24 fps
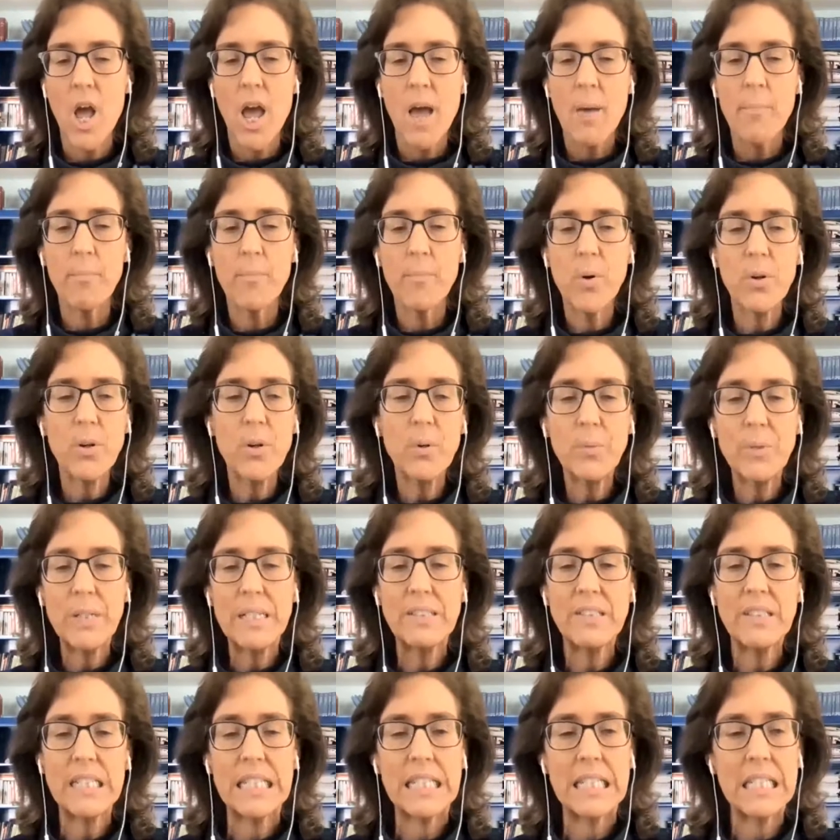Moral
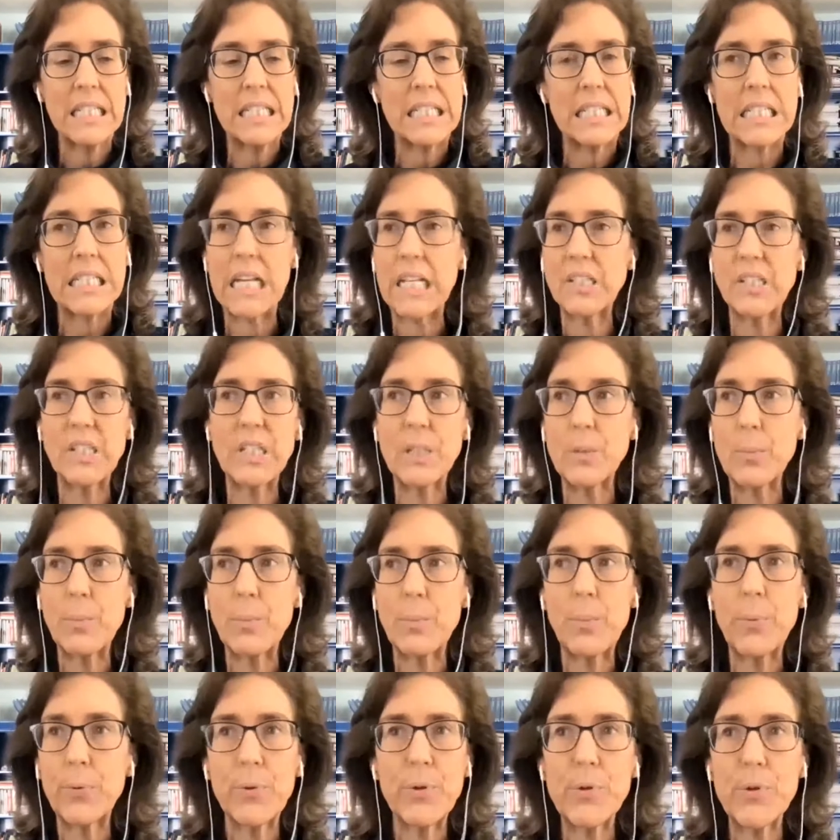reasoning doesn't
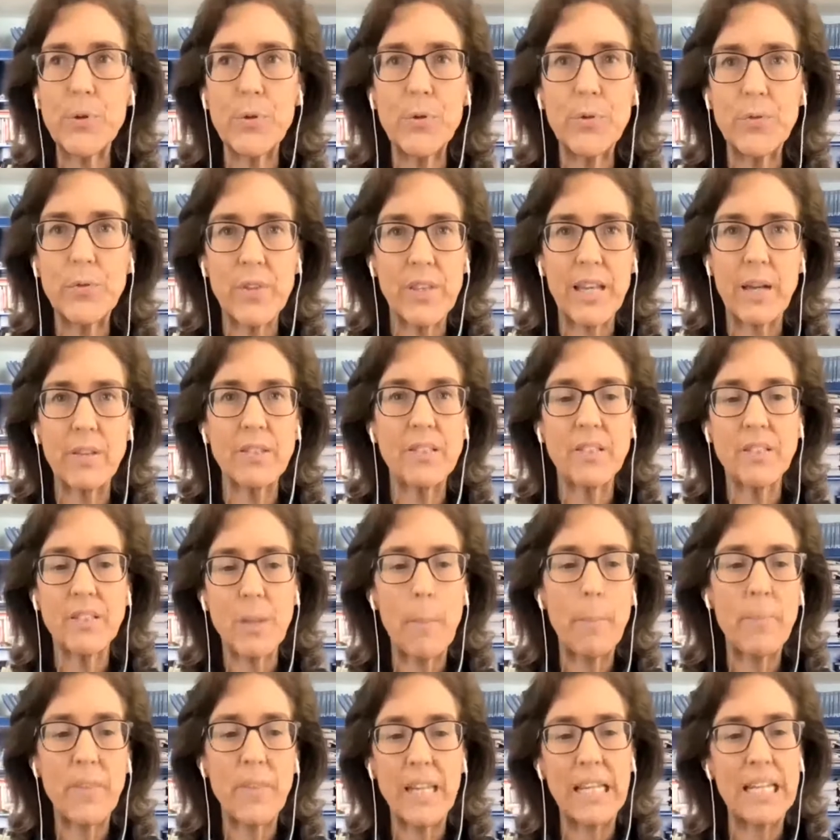prove that
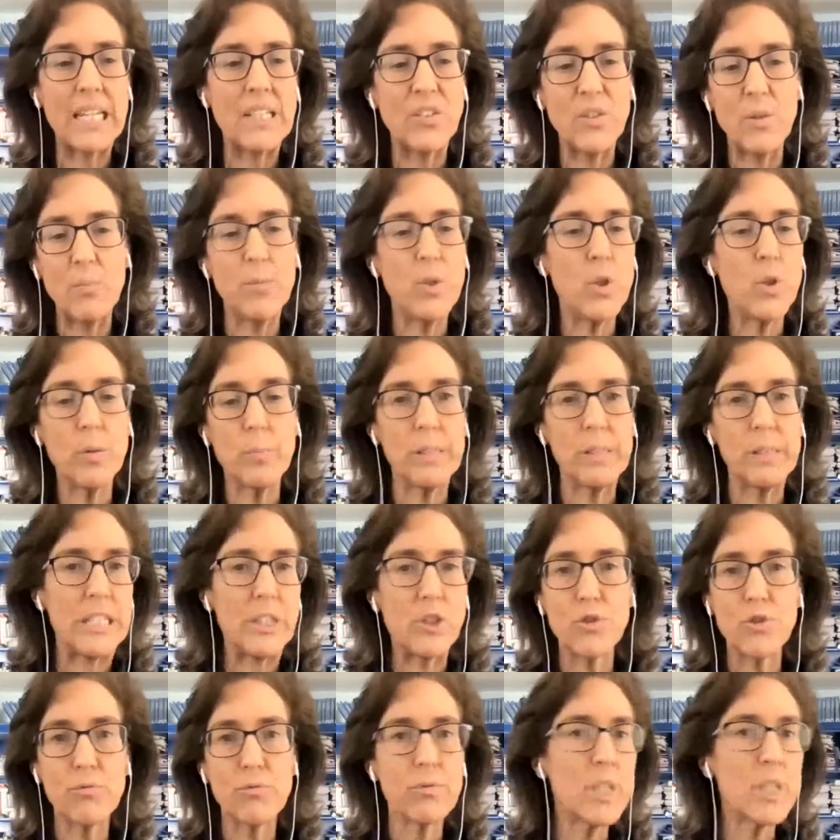something is immutably
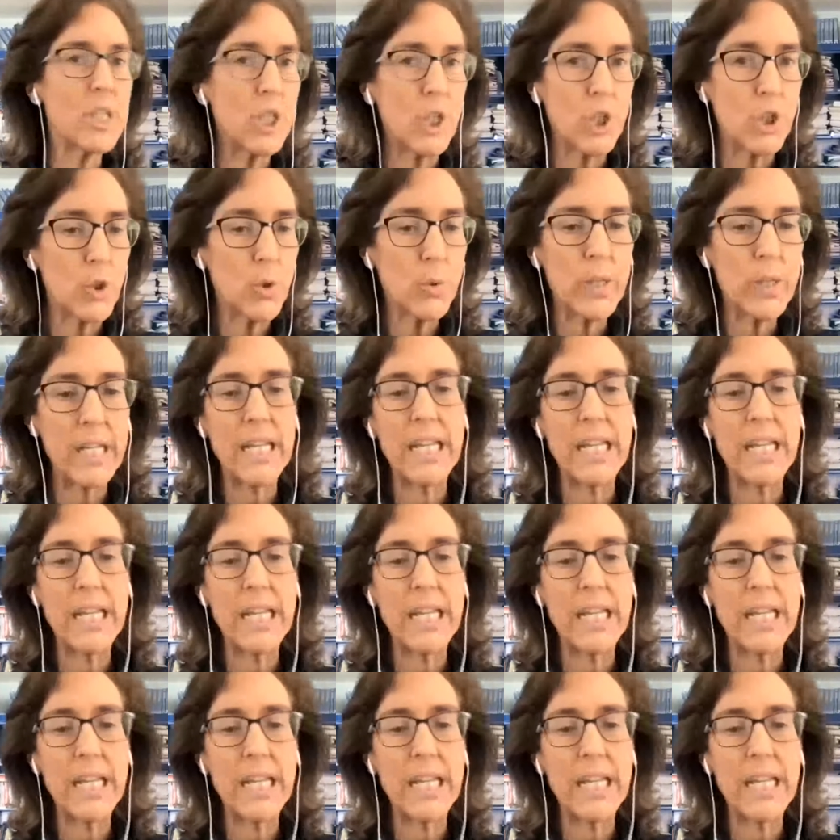true.